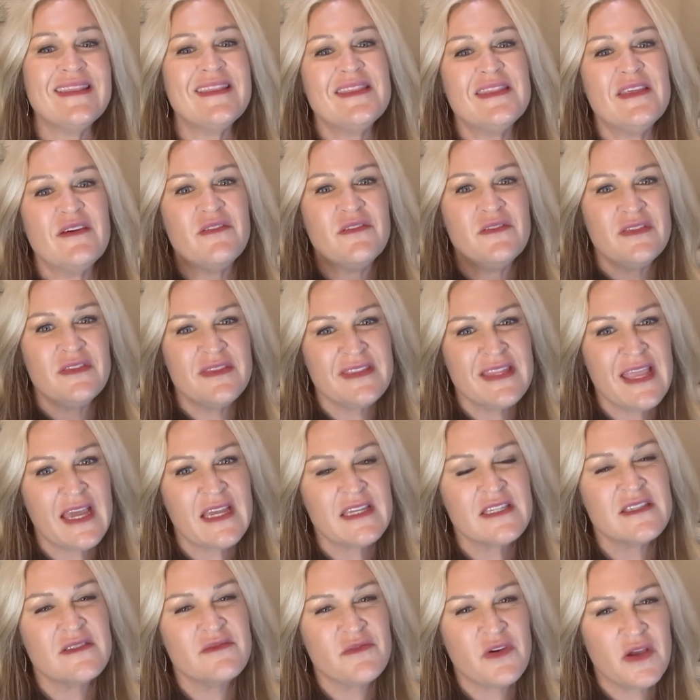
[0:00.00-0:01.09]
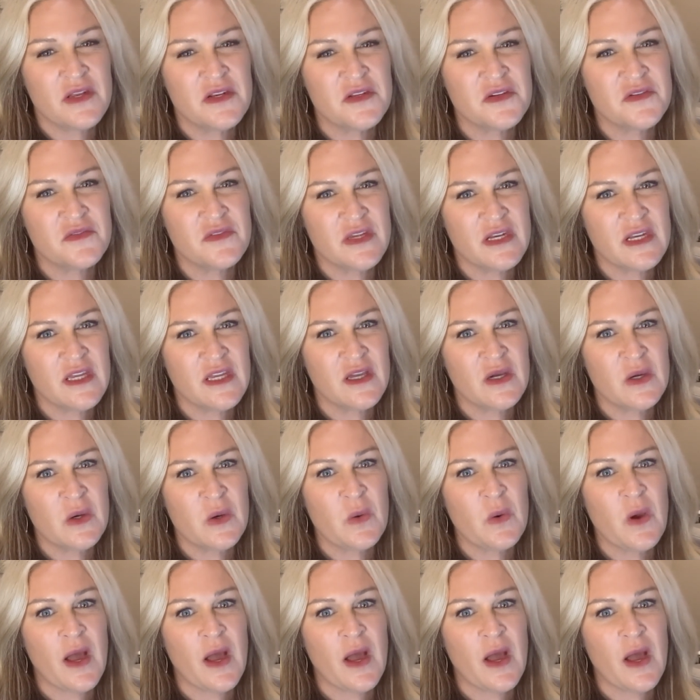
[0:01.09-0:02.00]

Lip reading: The next and final video,